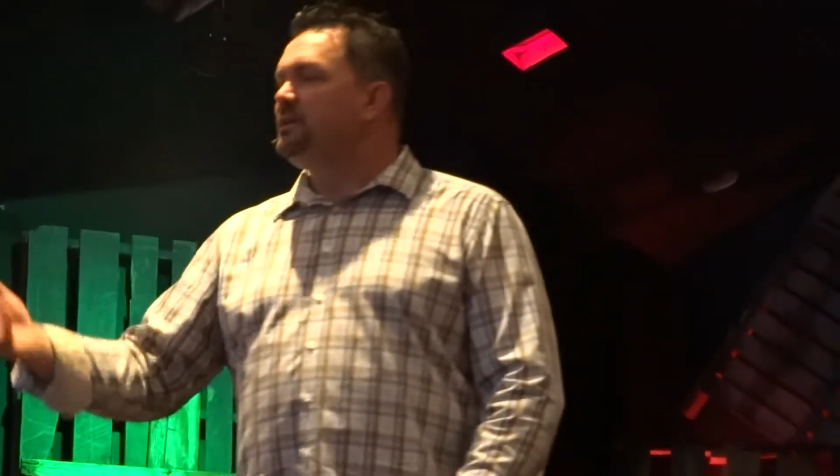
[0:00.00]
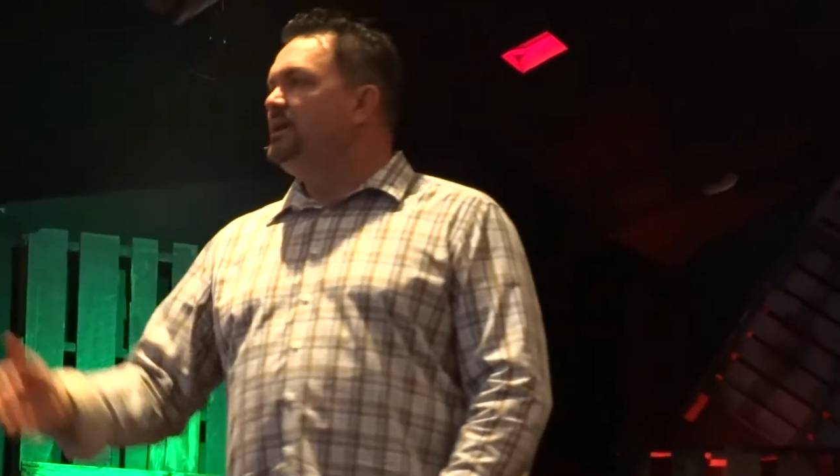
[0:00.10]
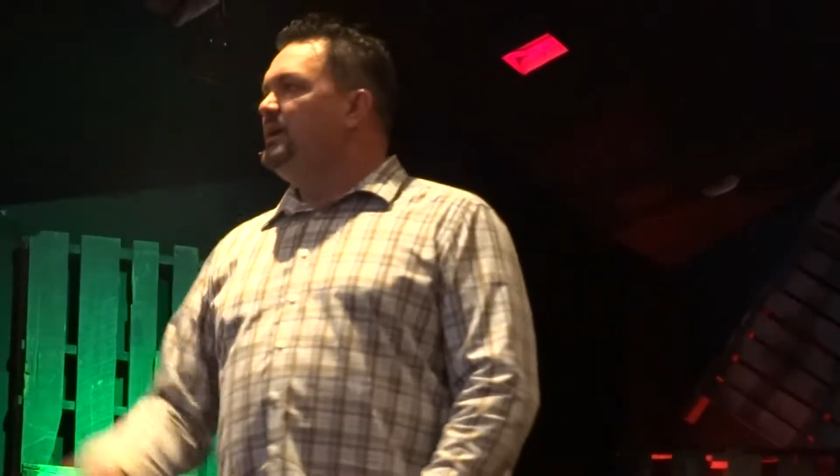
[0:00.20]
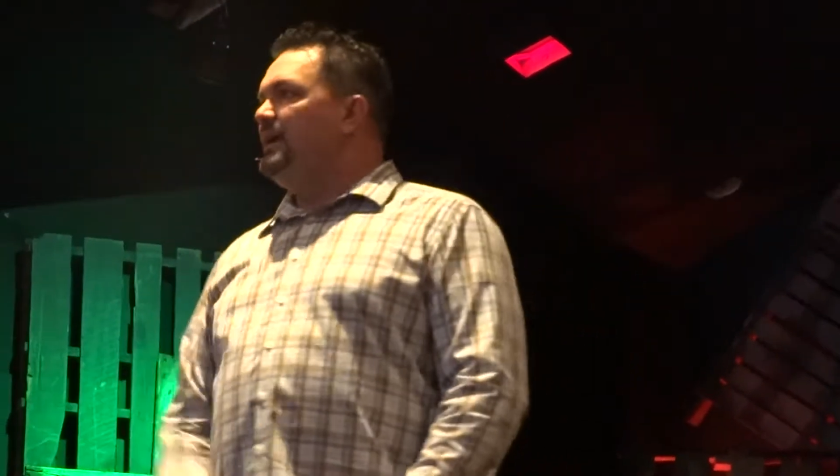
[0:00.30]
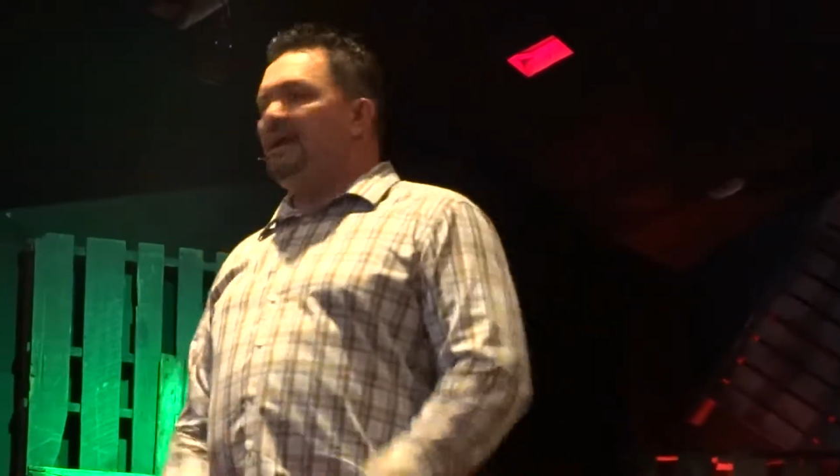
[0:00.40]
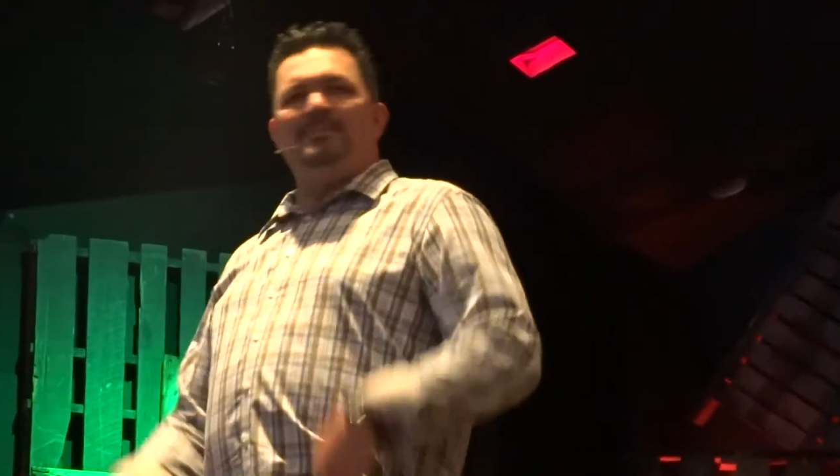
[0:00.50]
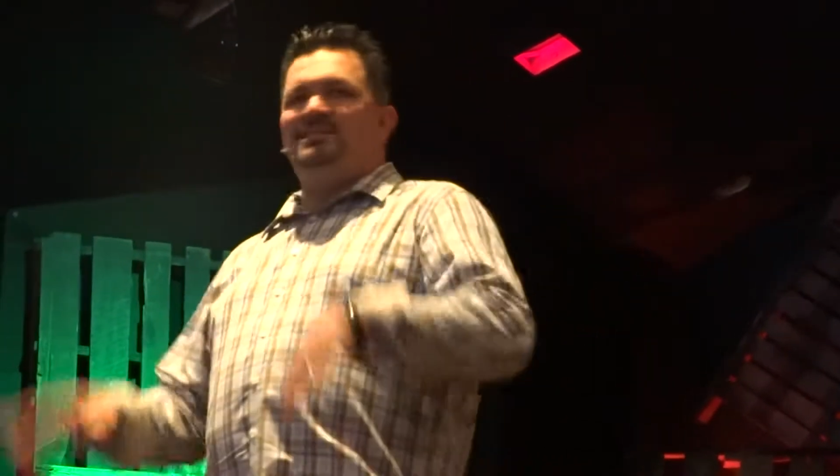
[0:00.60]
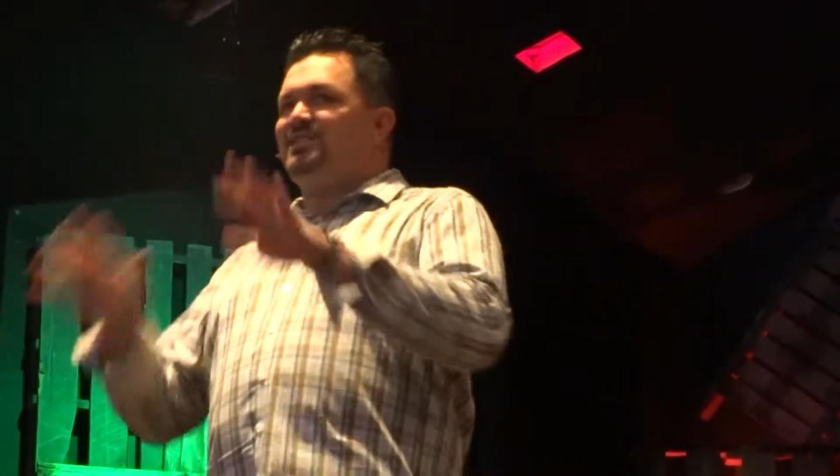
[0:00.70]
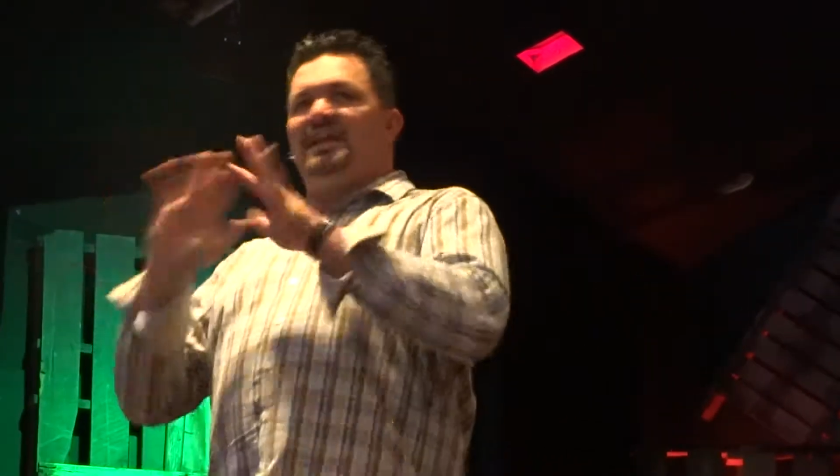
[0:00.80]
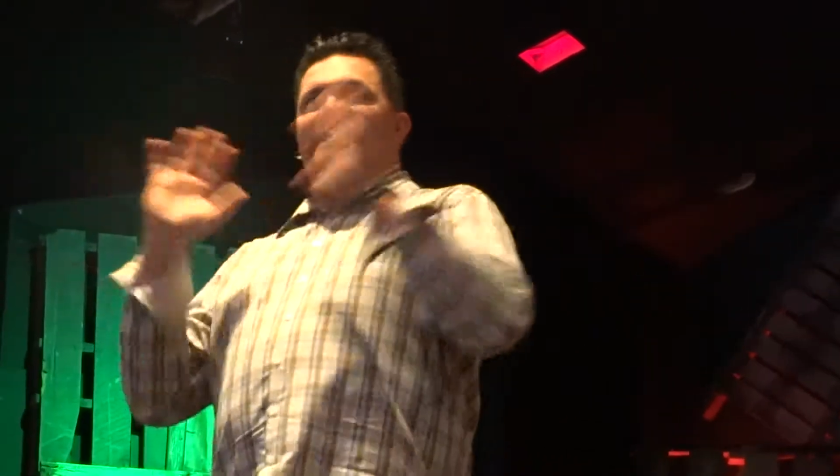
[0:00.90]
Right. And I'm
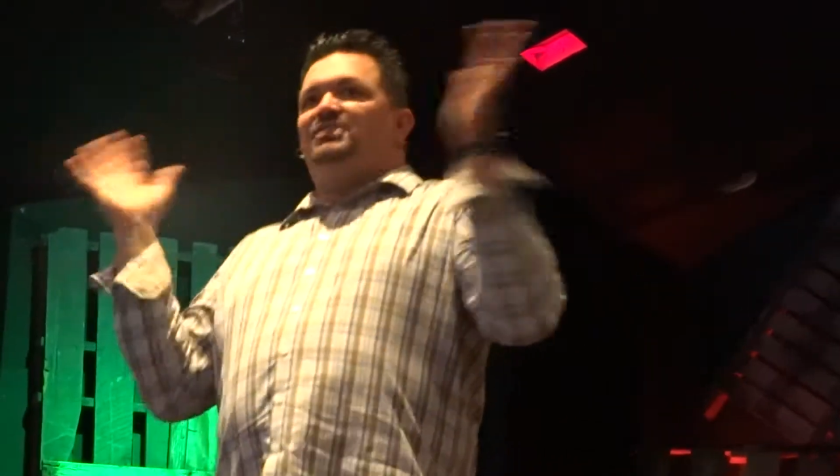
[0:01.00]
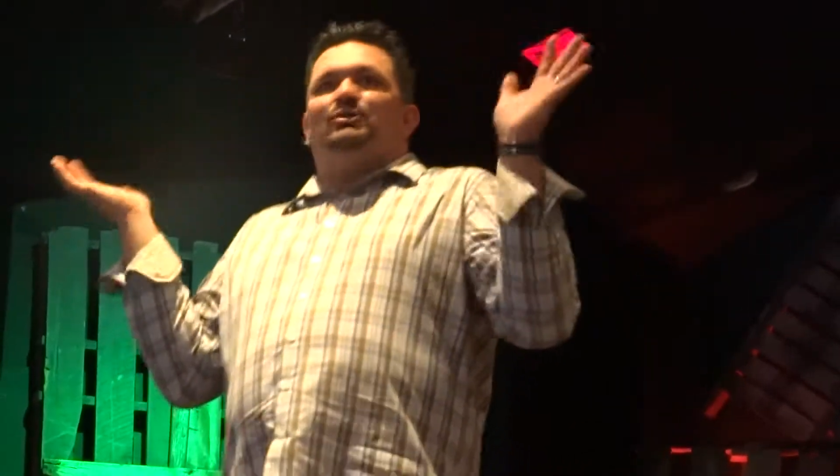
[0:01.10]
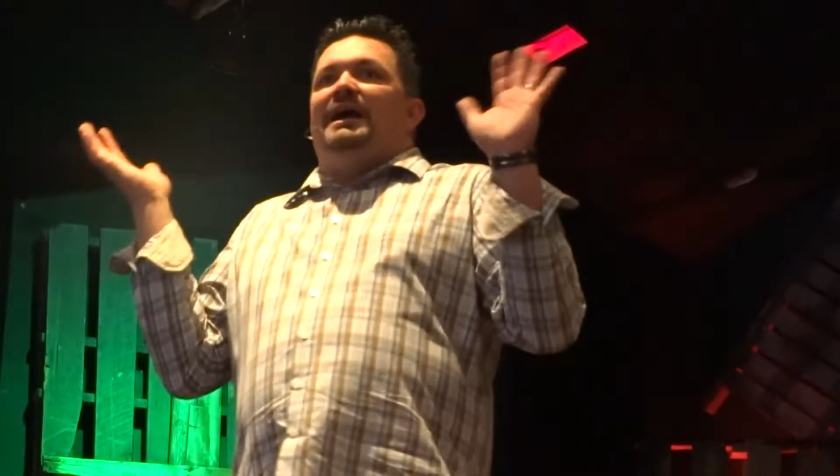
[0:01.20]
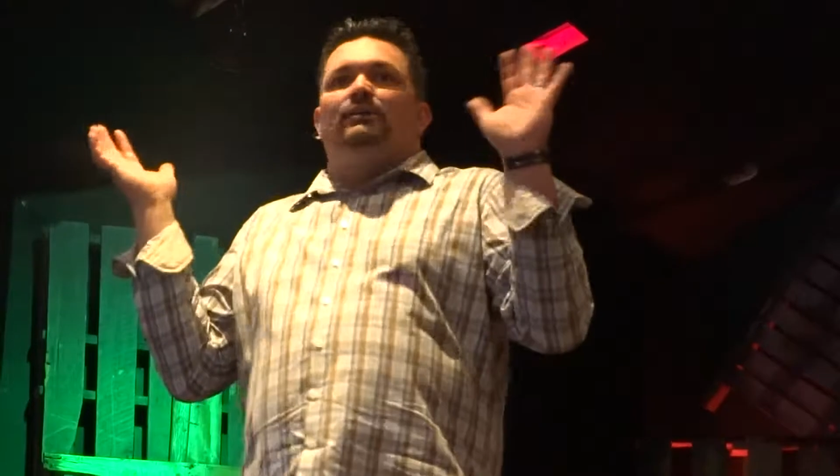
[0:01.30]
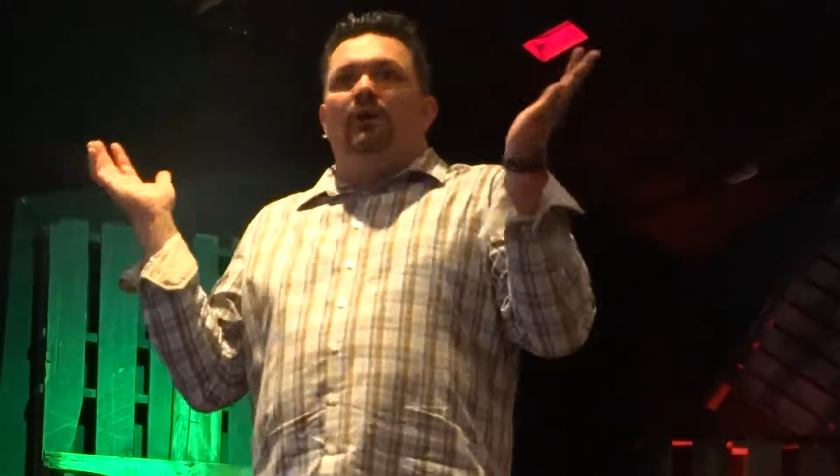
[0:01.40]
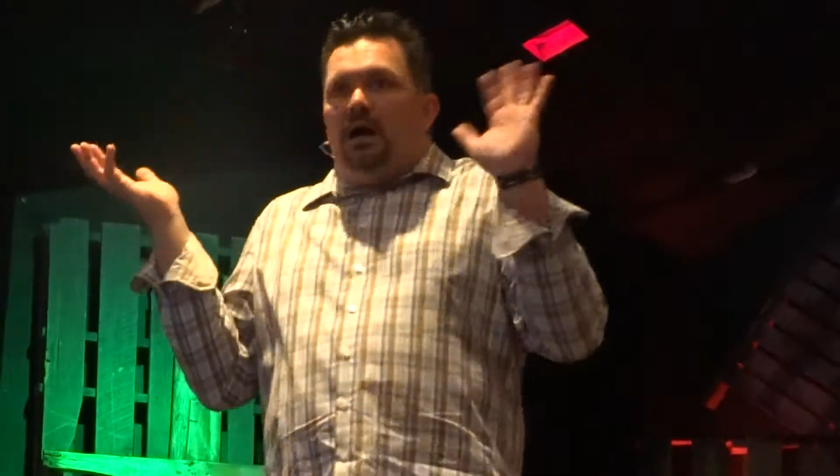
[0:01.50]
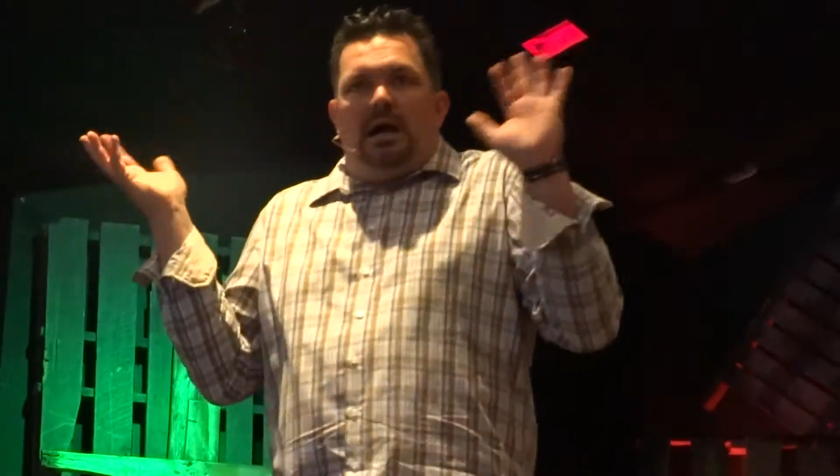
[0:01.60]
not saying that's right or wrong.